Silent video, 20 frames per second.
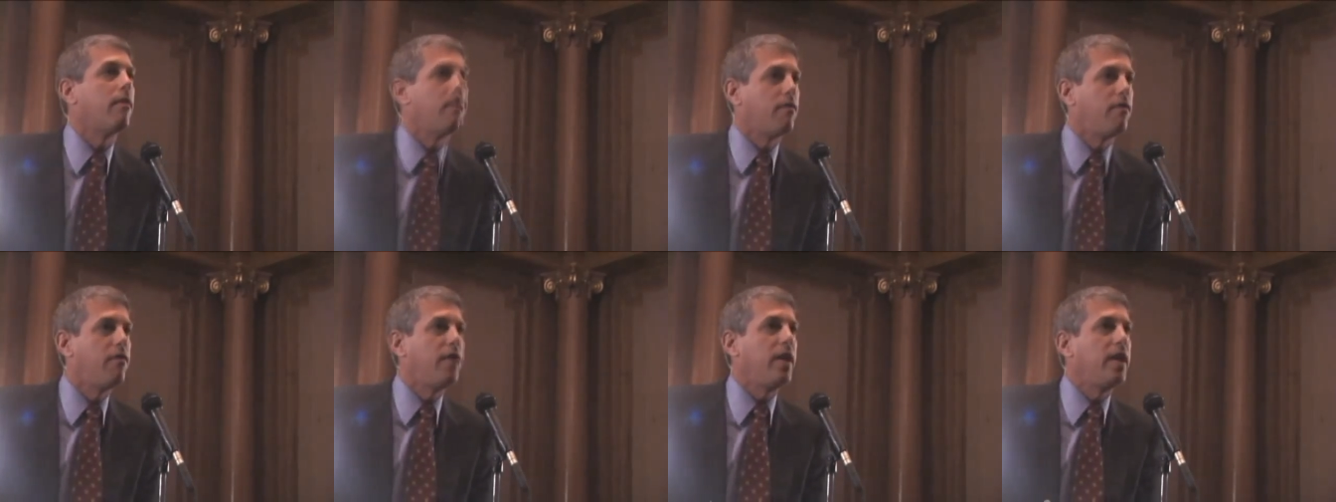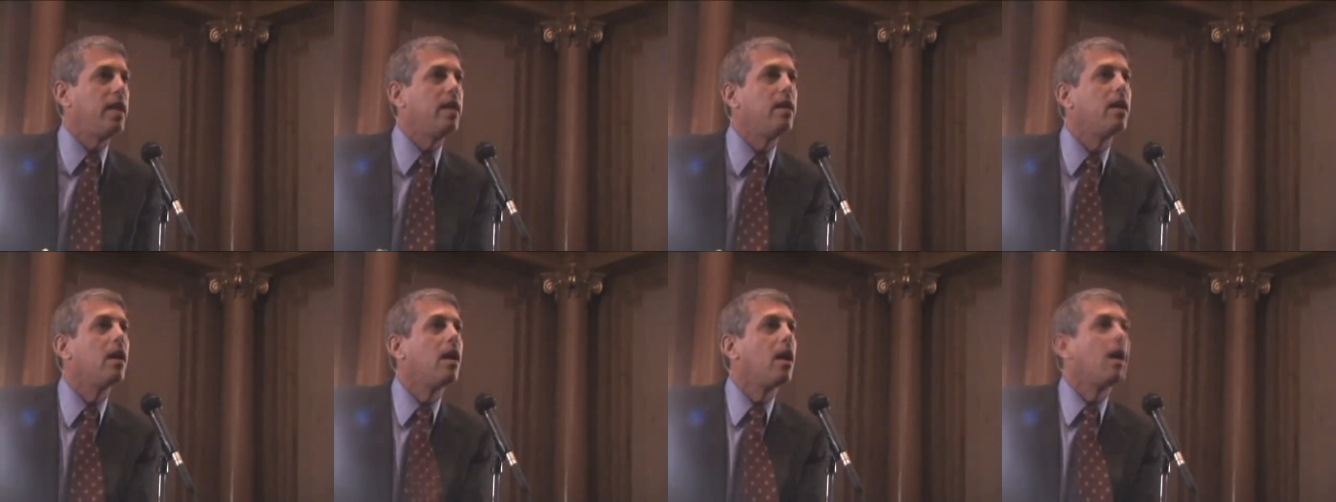
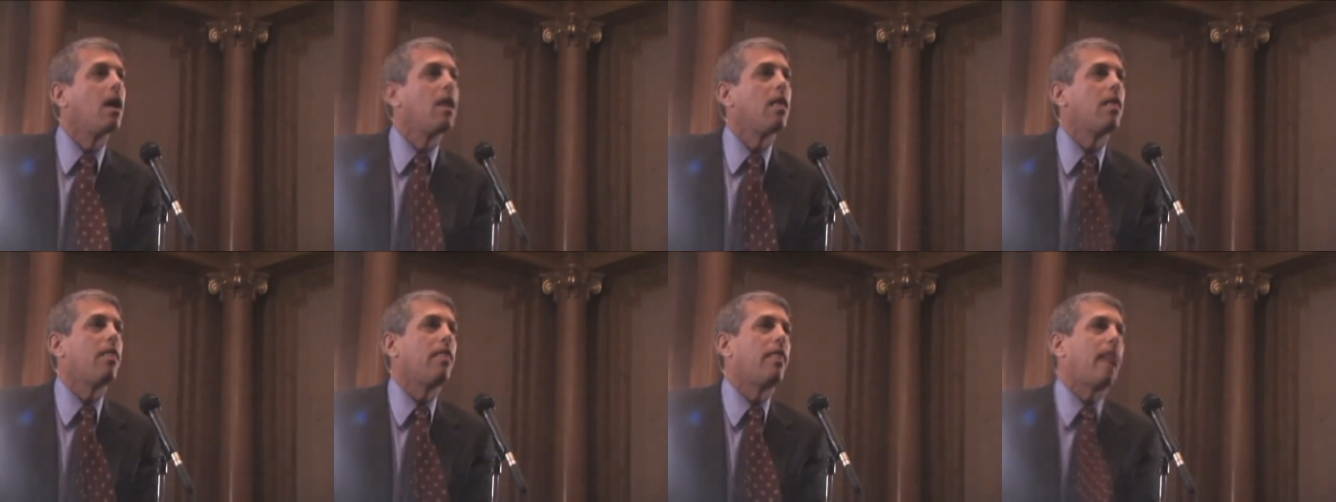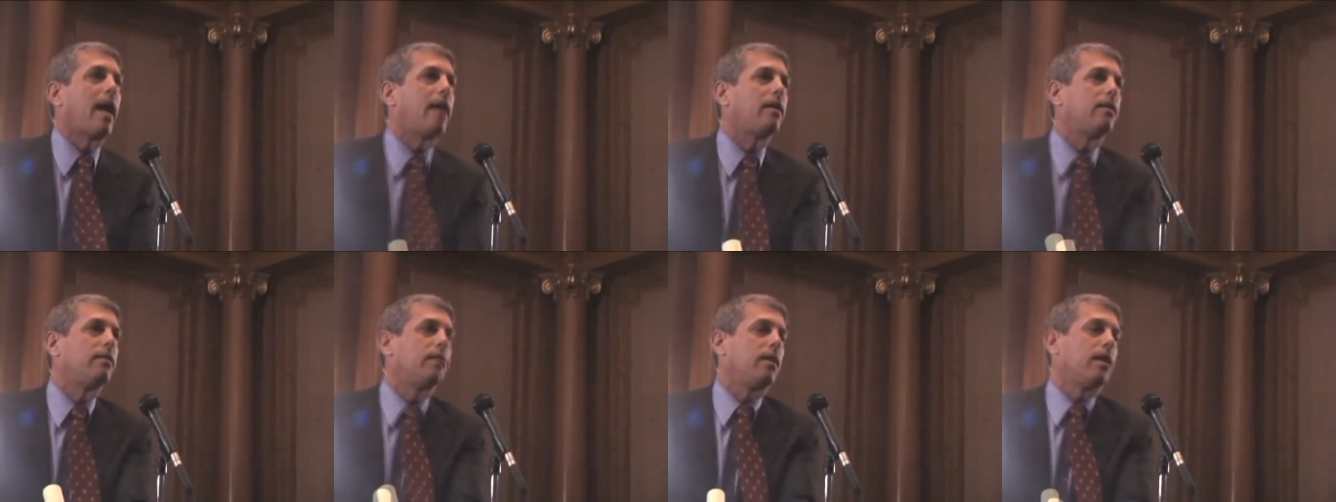fee
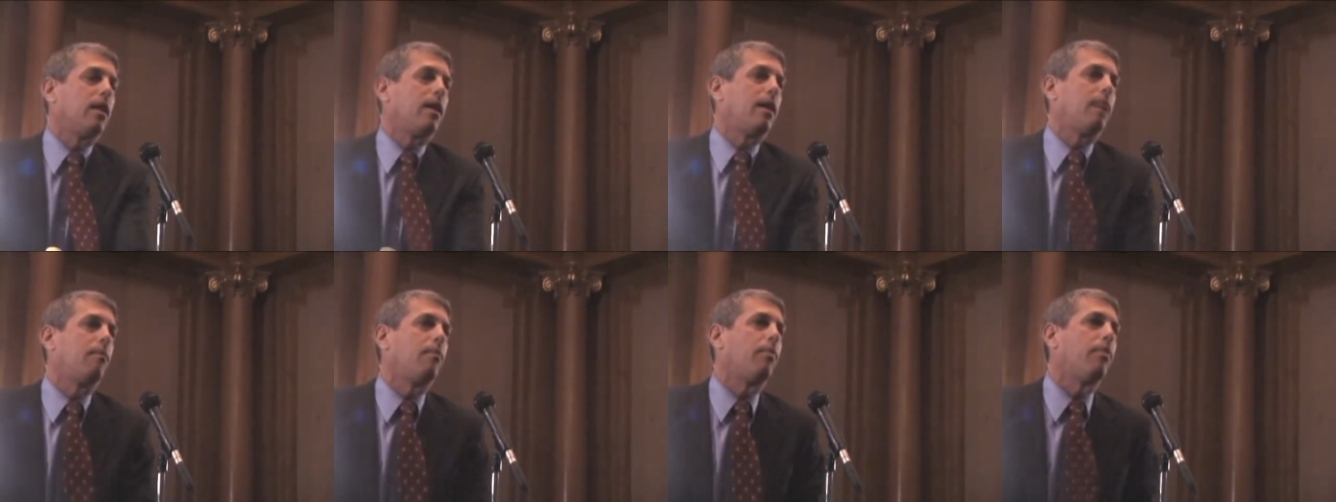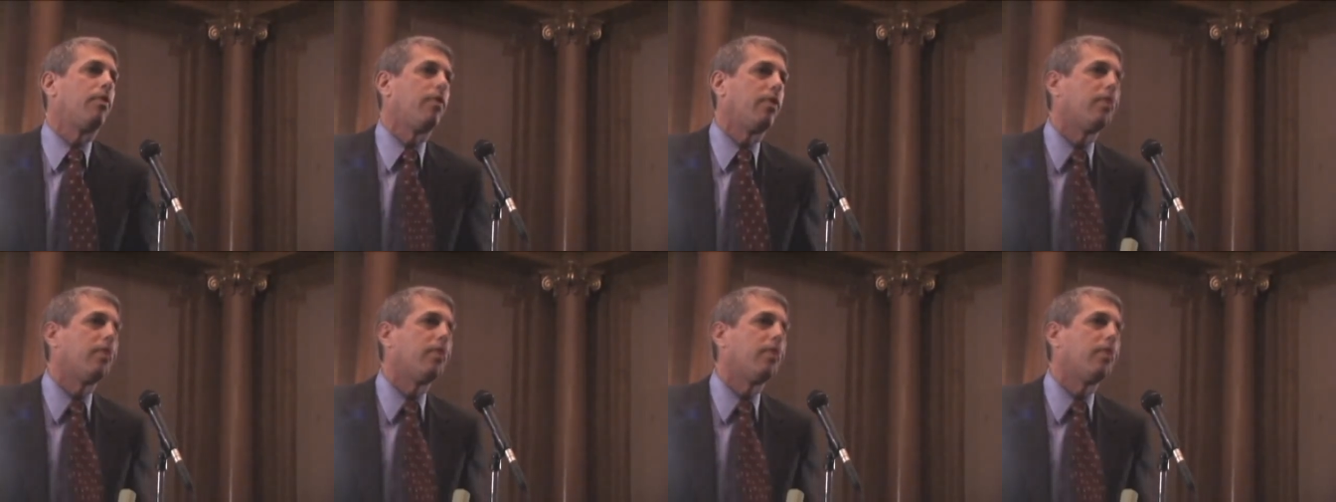that uh,